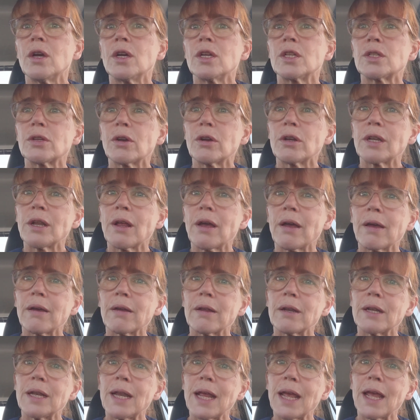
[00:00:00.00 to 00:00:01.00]
So
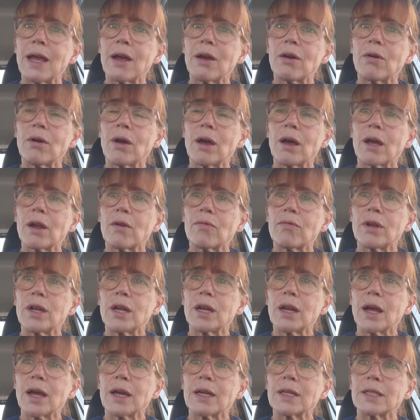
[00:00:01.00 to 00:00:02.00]
now I
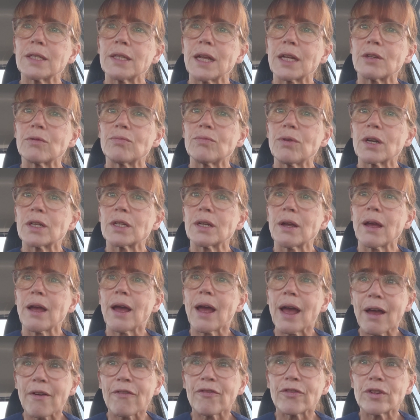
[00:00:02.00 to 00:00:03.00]
realize that what I
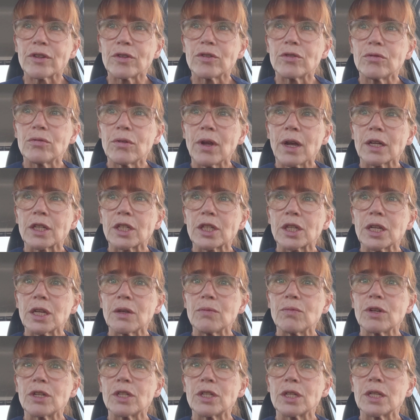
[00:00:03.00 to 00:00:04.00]
have to do,
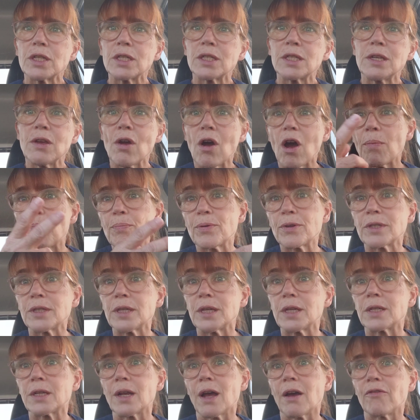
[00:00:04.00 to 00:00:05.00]
actually, which is the
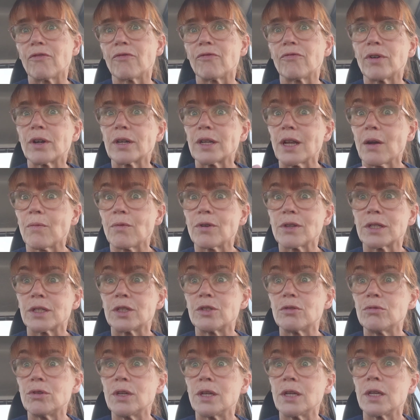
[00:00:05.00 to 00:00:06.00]
opposite of what I was
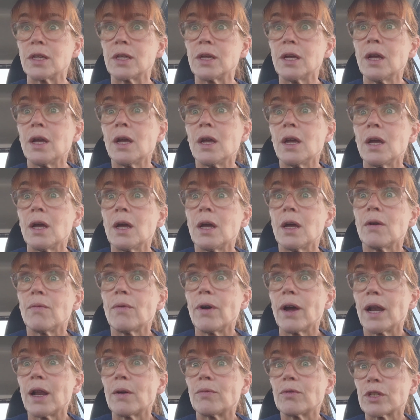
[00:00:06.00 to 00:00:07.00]
doing
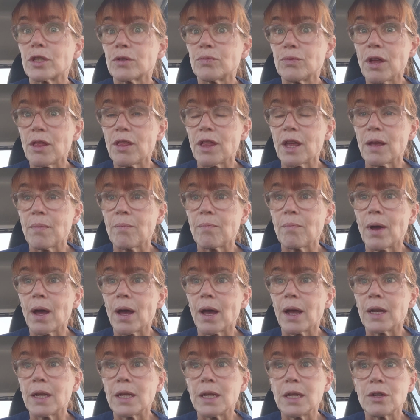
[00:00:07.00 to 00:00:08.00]
while I was with him,
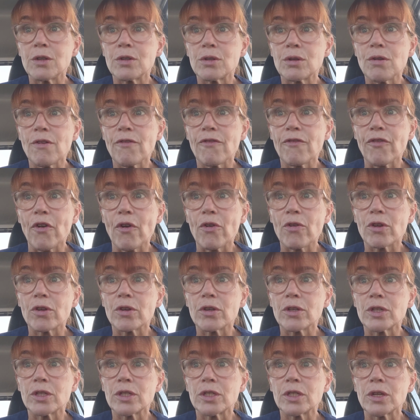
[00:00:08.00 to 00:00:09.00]
I need to
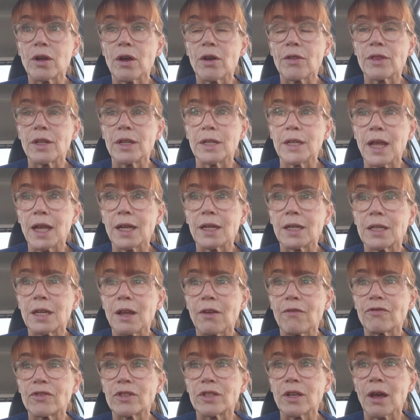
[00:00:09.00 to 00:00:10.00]
focus on the
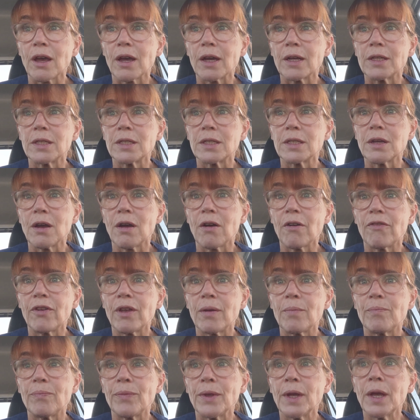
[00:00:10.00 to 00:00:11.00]
negative sides of
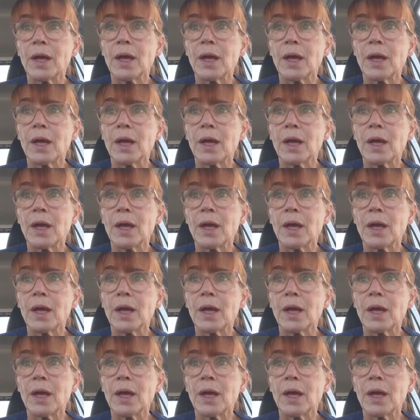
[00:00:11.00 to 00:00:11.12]
him.